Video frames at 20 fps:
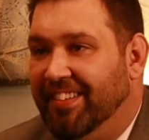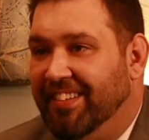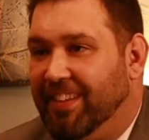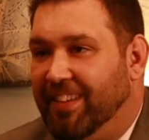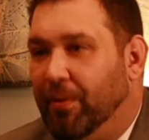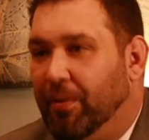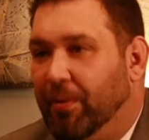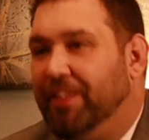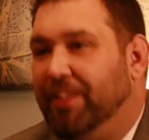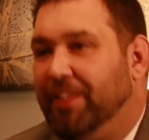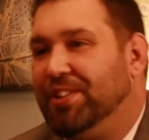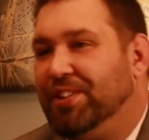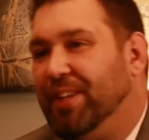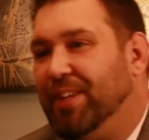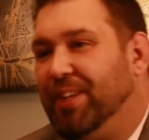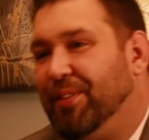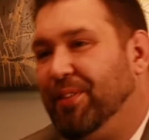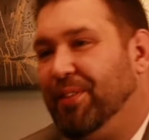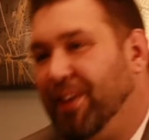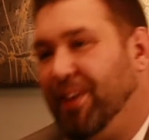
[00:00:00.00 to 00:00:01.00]
they wanted to
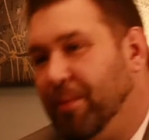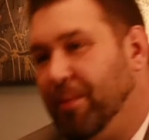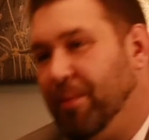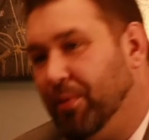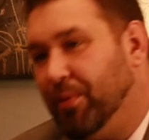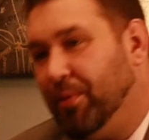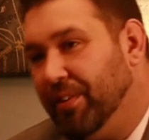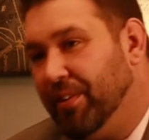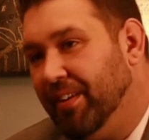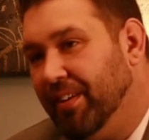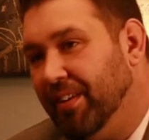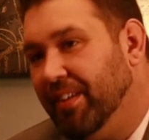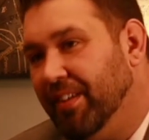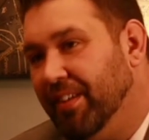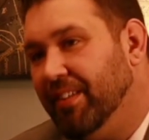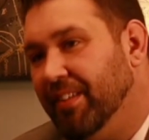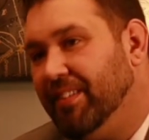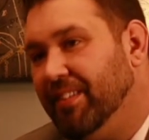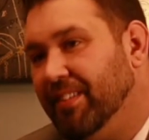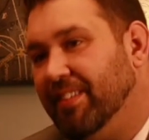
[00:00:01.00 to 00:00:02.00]
check with LIBOR yeah.
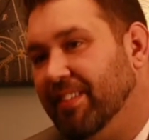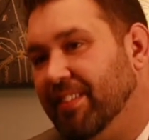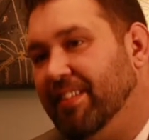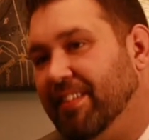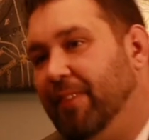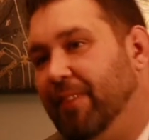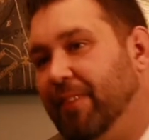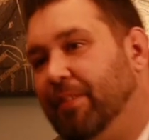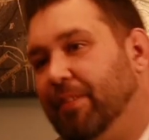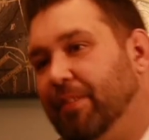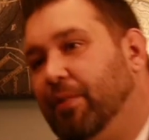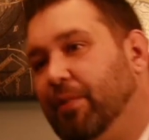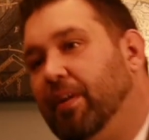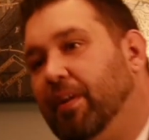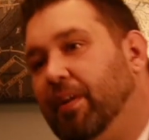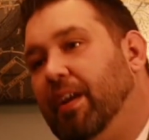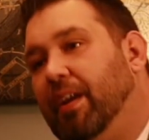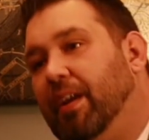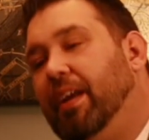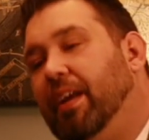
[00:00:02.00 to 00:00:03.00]
to see if yeah. it's
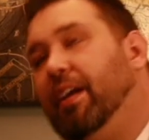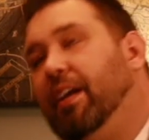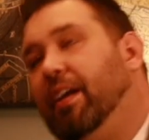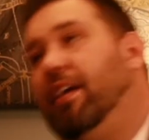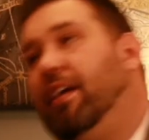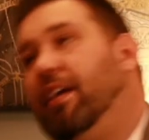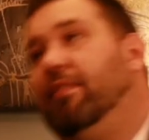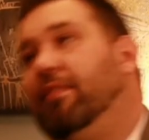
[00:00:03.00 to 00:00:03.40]
okay. And yeah, I,